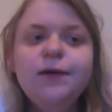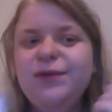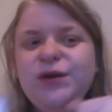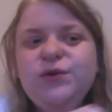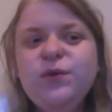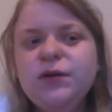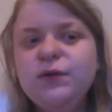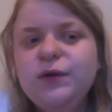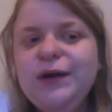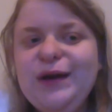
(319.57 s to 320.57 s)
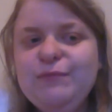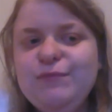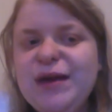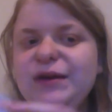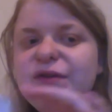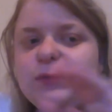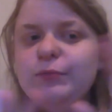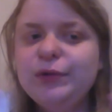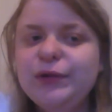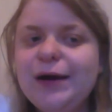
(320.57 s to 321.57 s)
Then you want to create a major
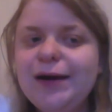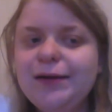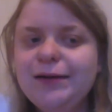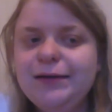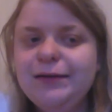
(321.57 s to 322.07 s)
plot,